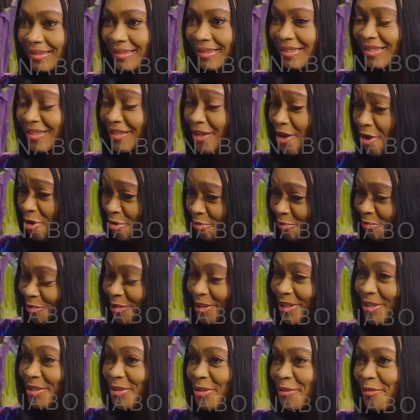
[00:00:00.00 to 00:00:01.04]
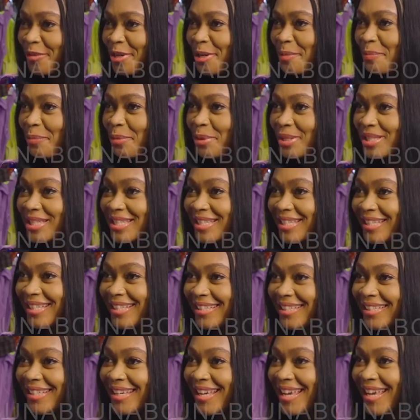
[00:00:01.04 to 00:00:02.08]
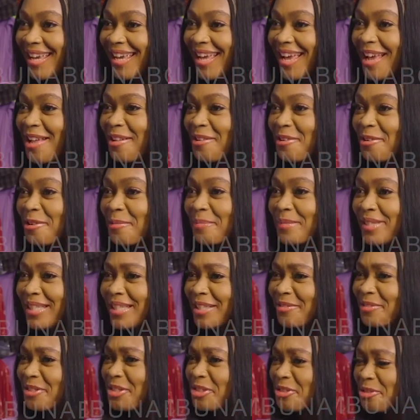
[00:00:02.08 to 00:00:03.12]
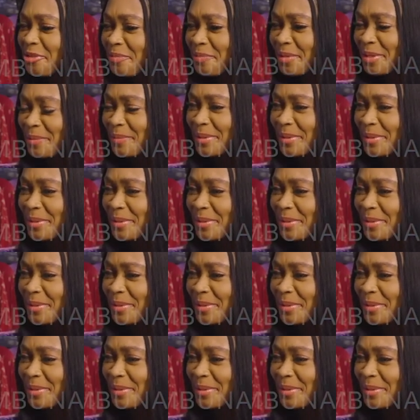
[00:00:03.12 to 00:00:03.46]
His girlfriend? You're very pretty. How come you never told me